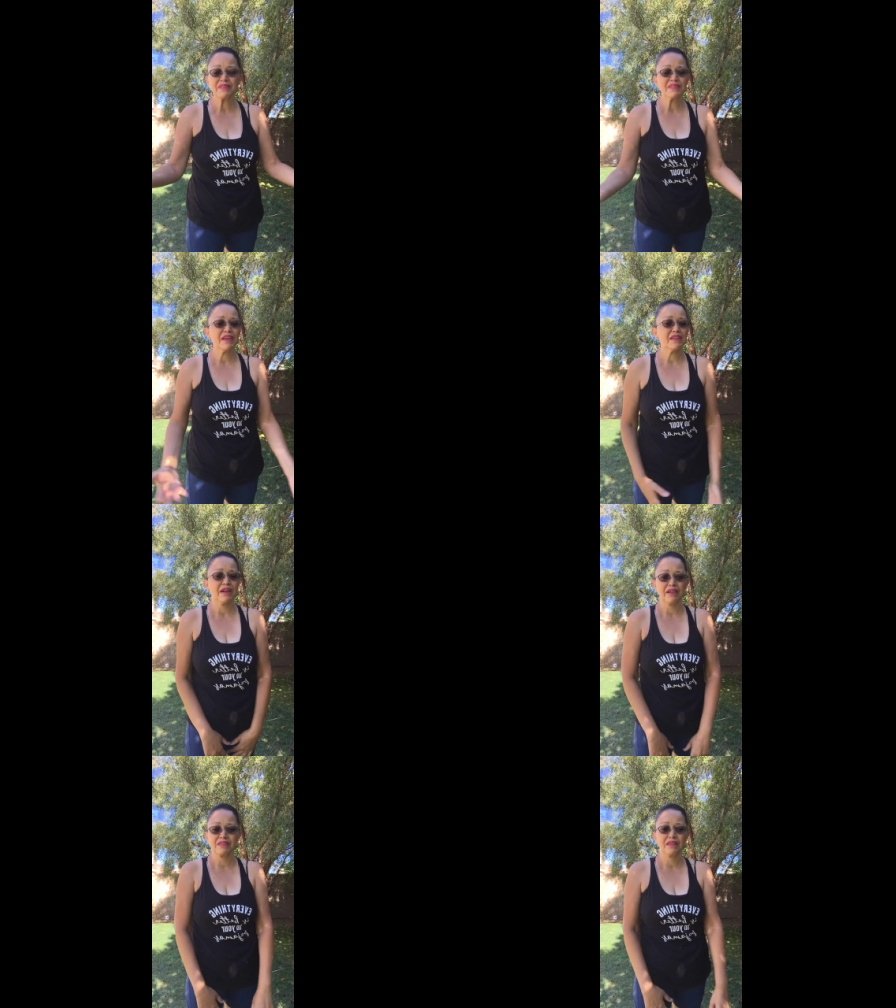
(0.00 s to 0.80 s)
a day,
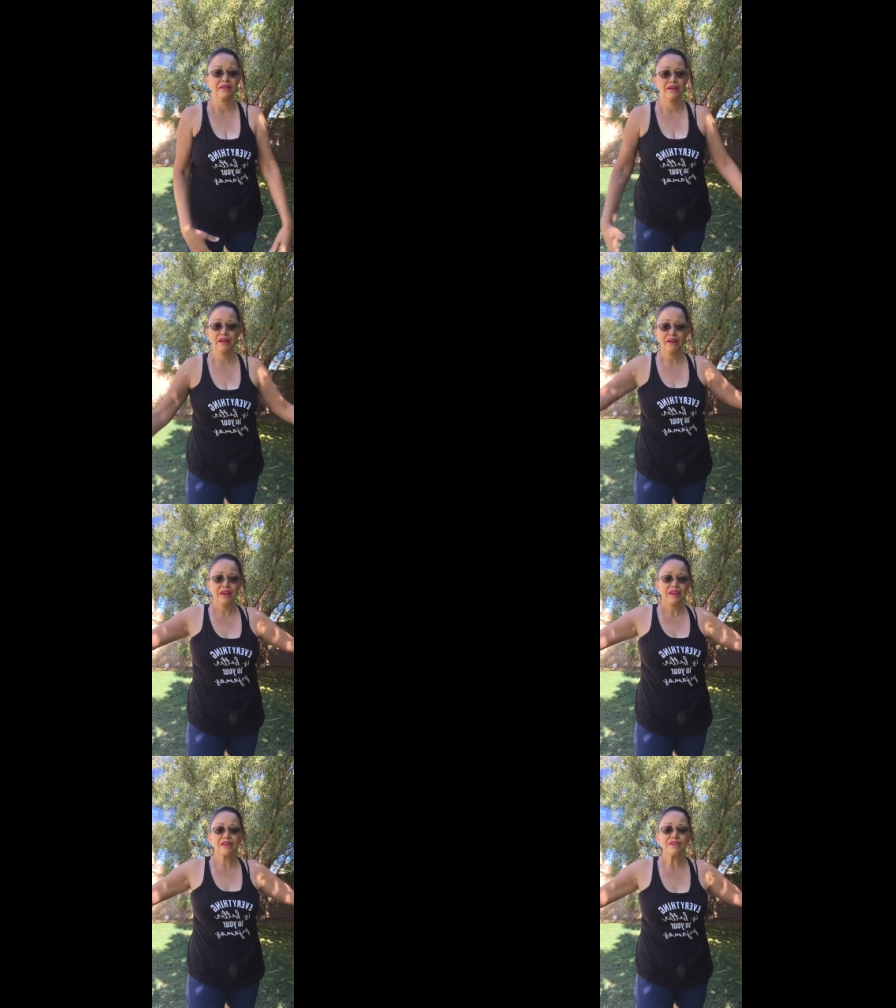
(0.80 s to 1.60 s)
guys.
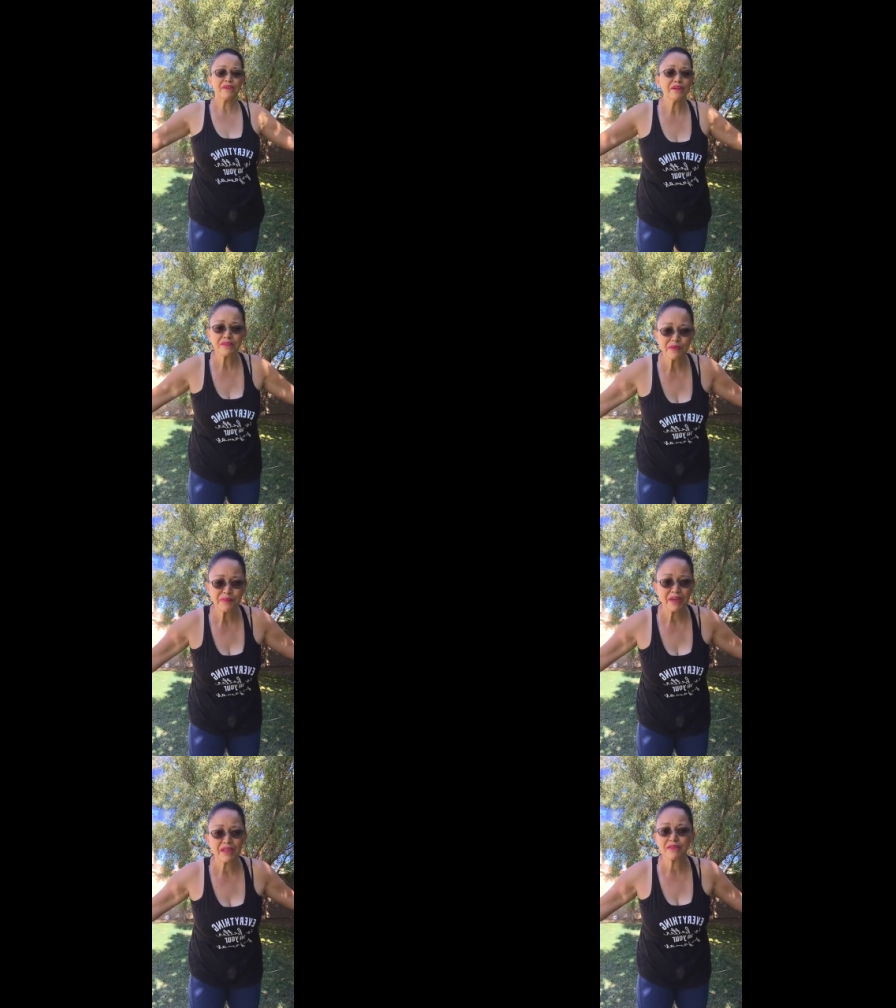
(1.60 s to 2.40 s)
Can you do this for
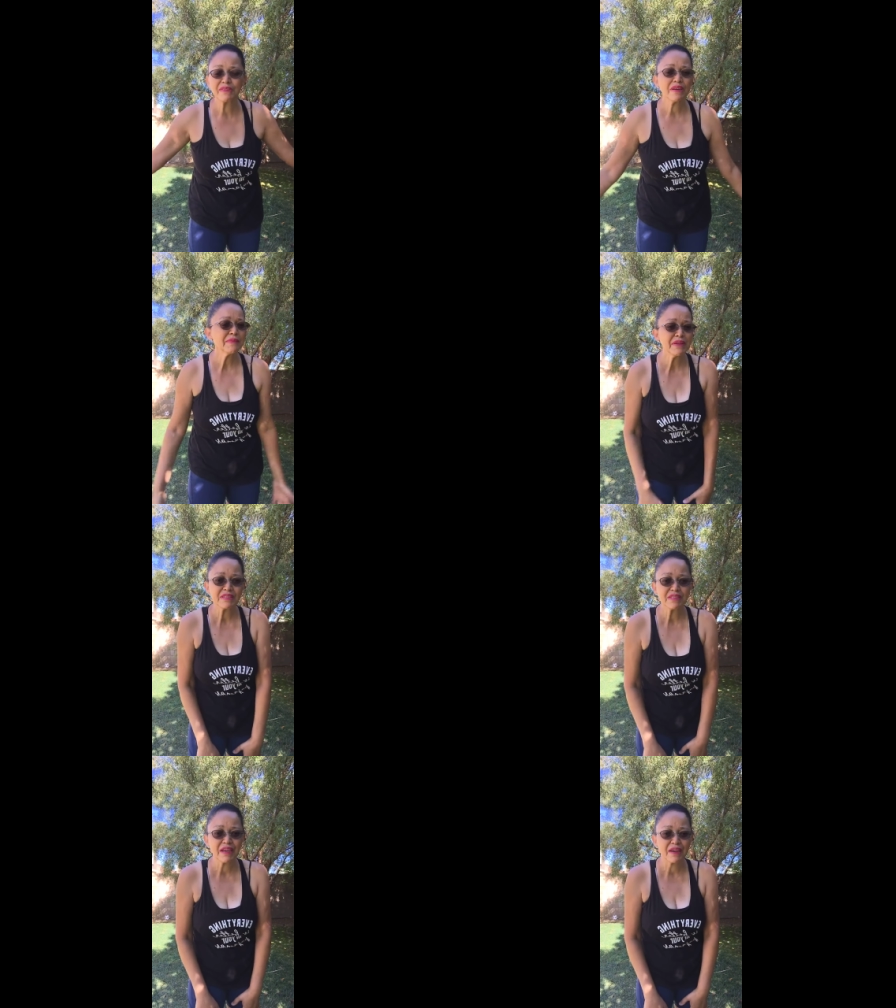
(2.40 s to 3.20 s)
me? Can you do 10 minutes
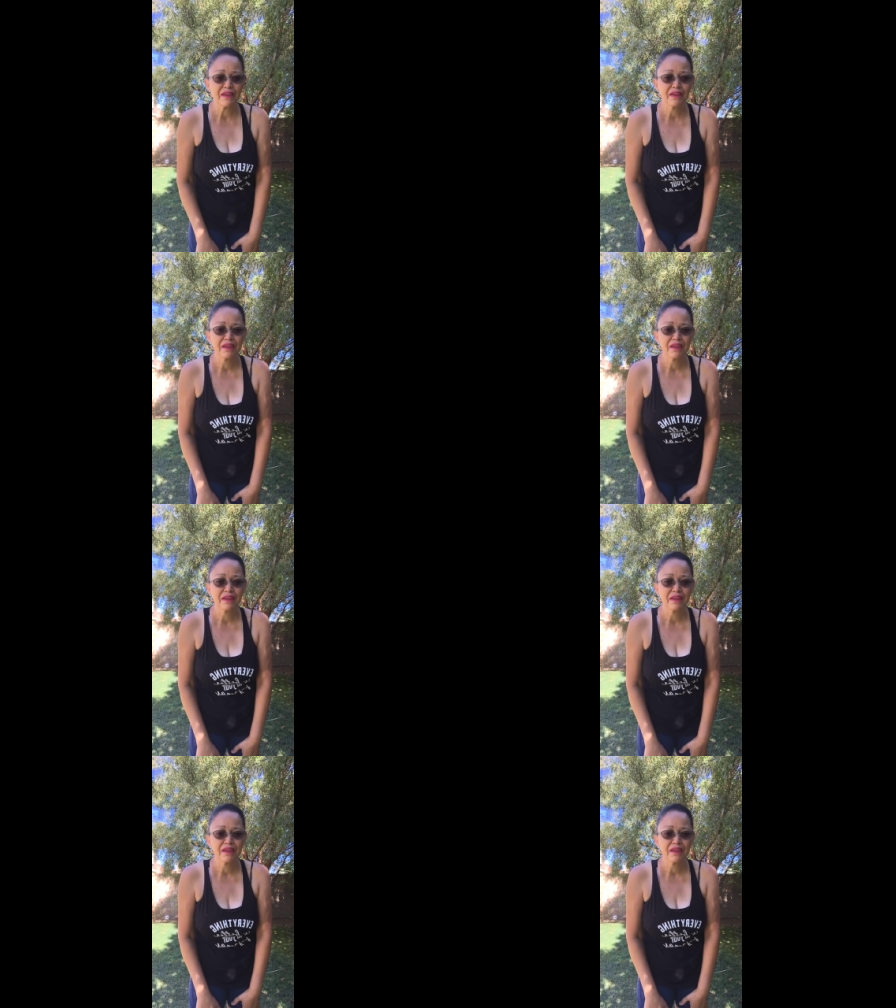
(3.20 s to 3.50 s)
a day?